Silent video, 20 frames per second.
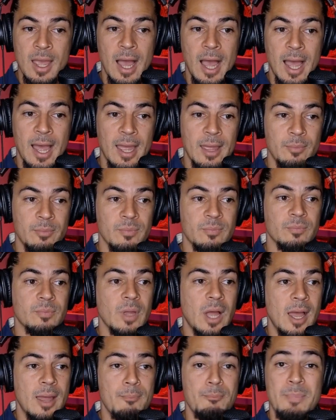I'm
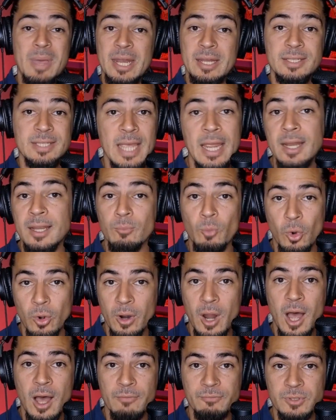meditating more
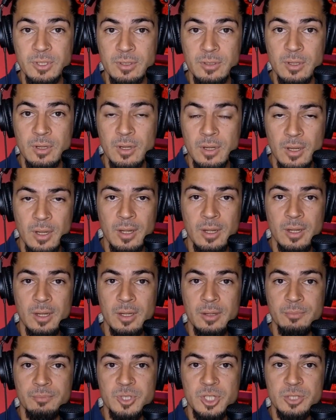often
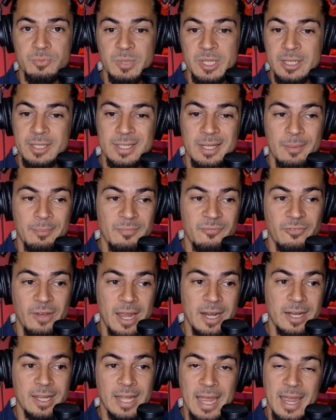just because I'm
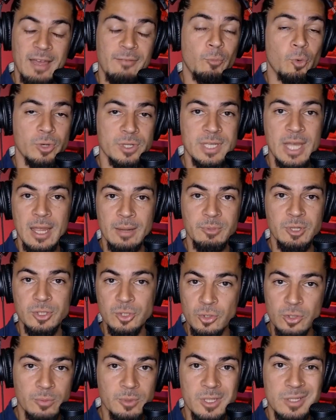finding I have more time to
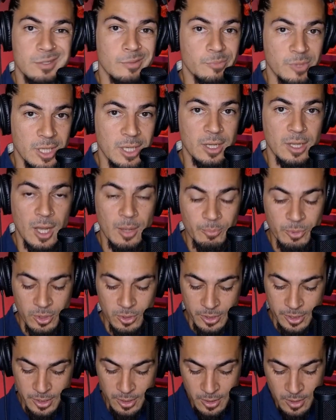do it because I'm getting up
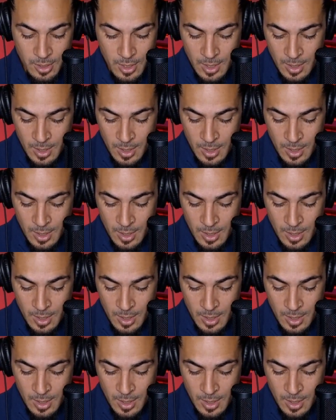earlier.